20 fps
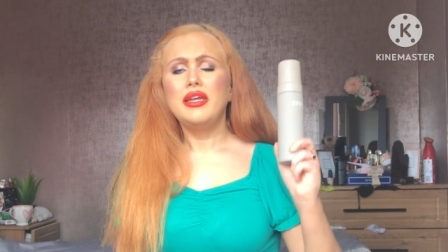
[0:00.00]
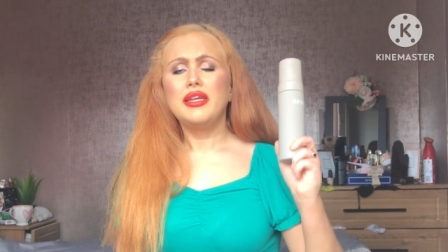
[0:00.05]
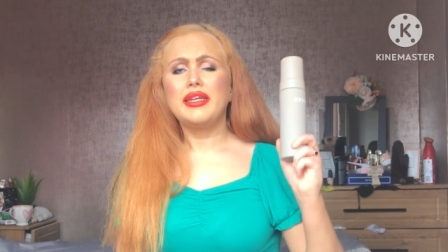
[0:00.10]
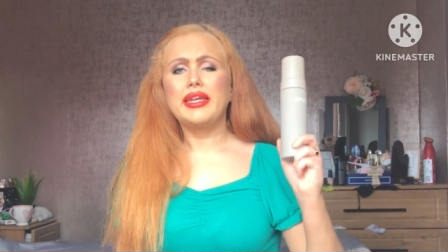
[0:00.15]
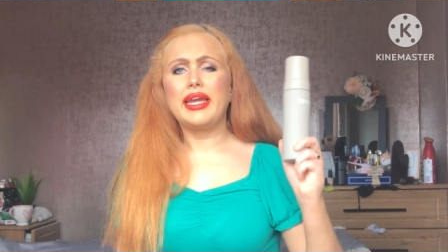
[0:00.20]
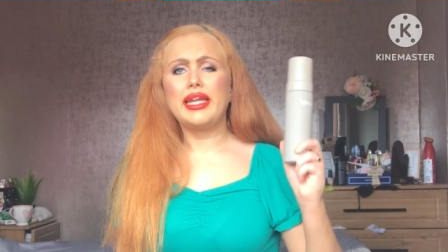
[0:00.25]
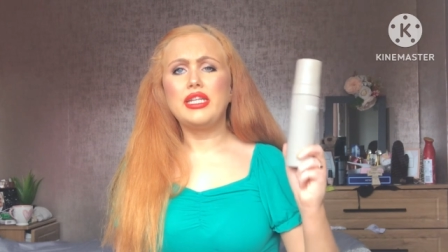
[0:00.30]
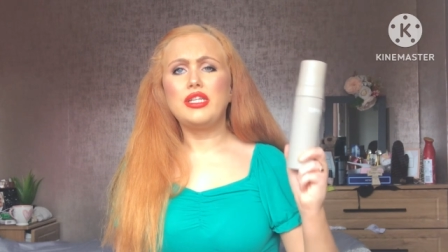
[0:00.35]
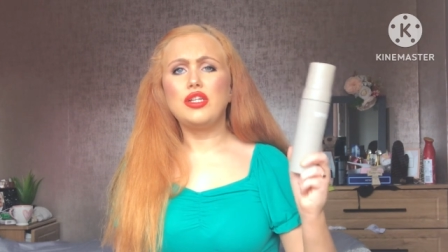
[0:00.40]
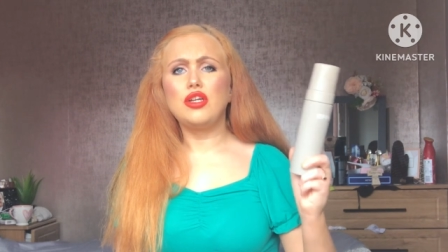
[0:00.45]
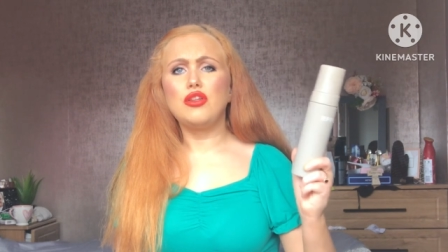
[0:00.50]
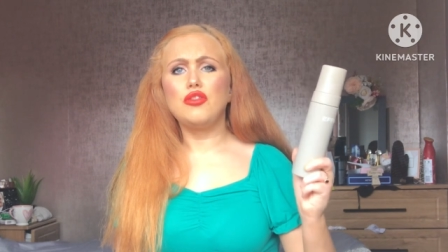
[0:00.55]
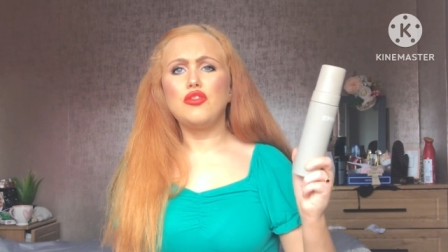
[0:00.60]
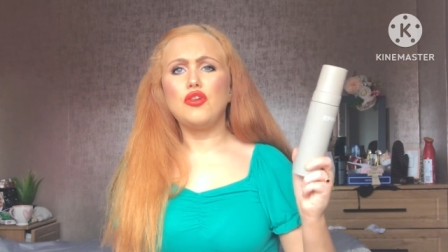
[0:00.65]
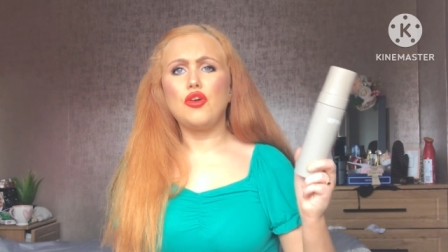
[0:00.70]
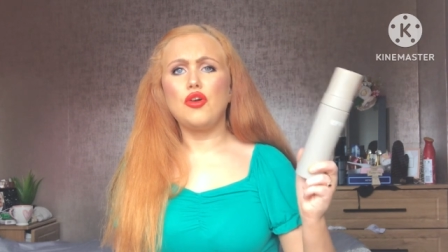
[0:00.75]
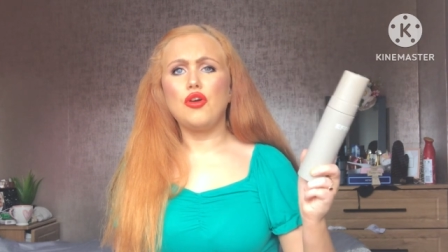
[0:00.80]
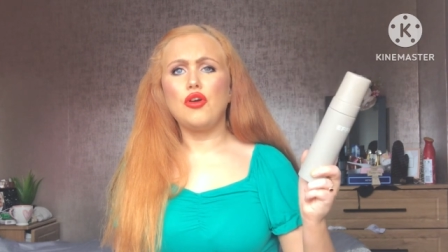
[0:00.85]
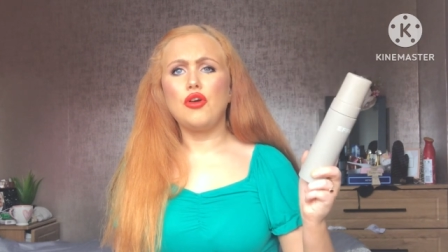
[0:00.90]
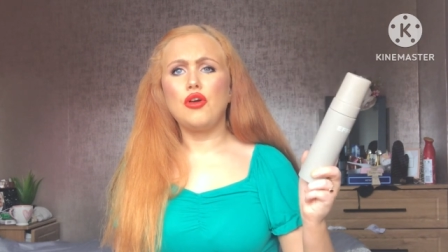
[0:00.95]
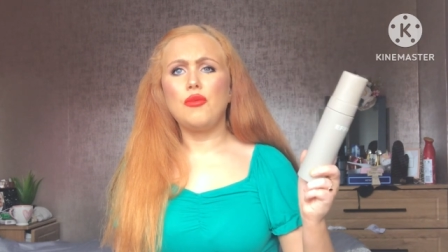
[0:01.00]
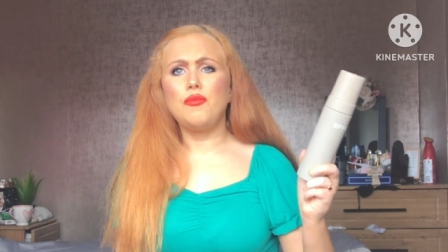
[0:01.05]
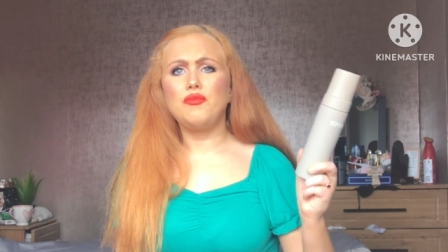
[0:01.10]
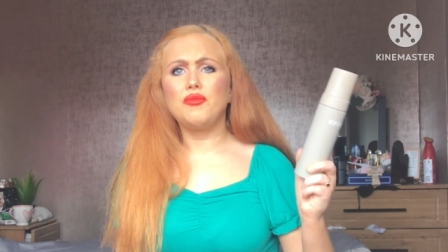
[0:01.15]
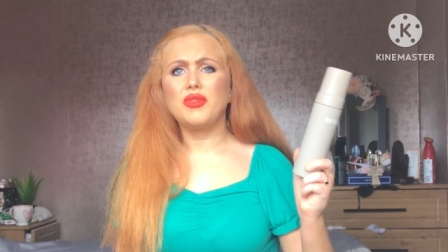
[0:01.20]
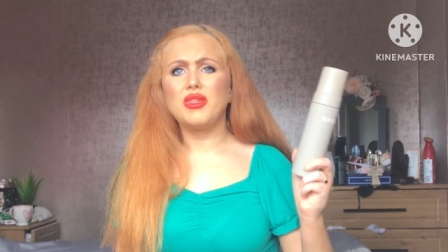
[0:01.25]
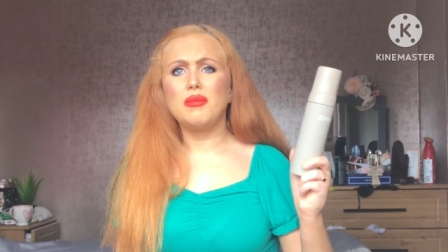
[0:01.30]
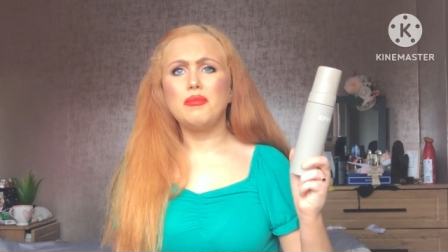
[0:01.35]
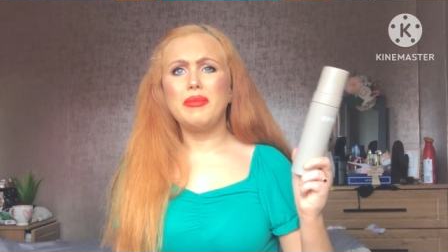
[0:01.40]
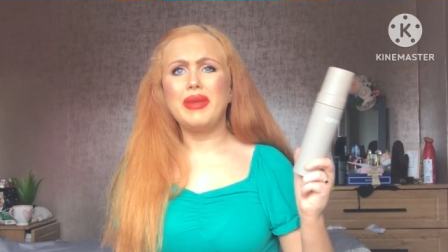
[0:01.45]
get the
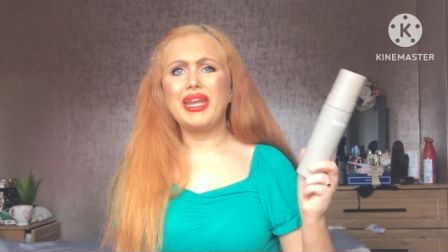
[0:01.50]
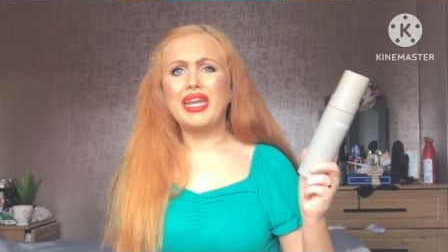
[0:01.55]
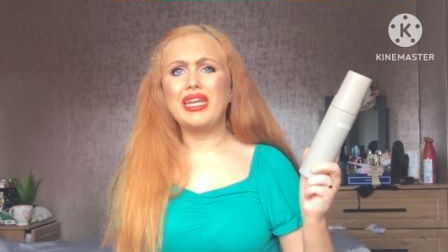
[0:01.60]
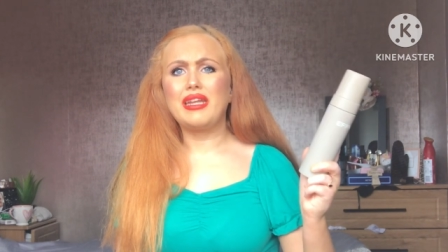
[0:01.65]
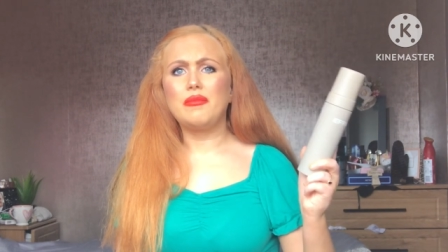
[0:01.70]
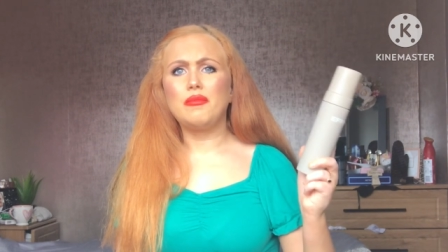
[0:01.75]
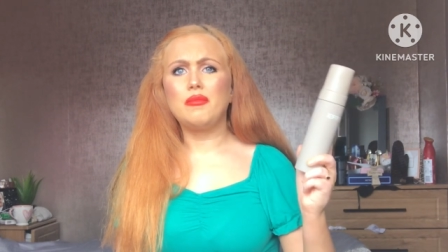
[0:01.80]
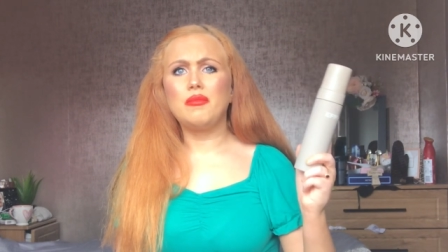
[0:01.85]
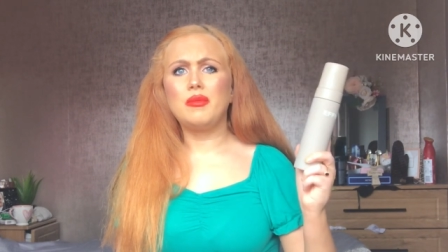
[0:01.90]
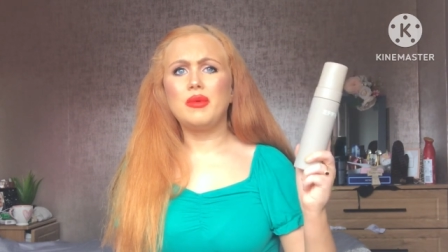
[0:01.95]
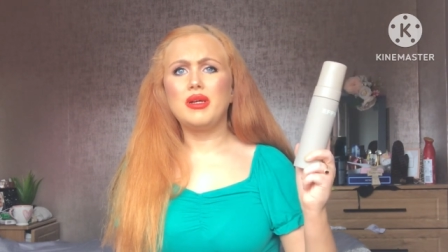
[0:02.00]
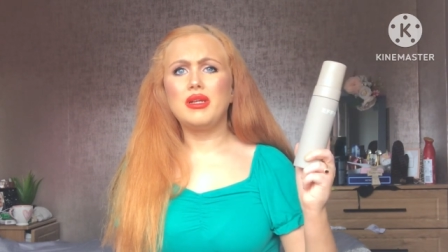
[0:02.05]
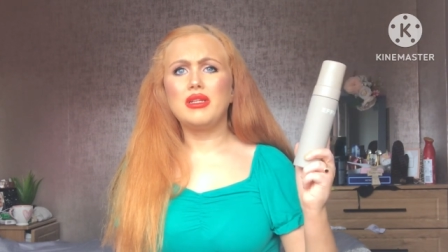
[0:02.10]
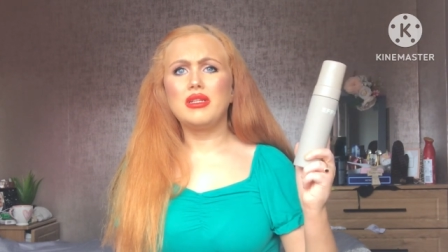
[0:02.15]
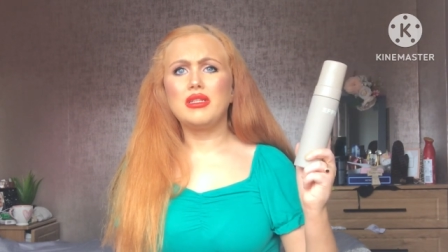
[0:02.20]
medium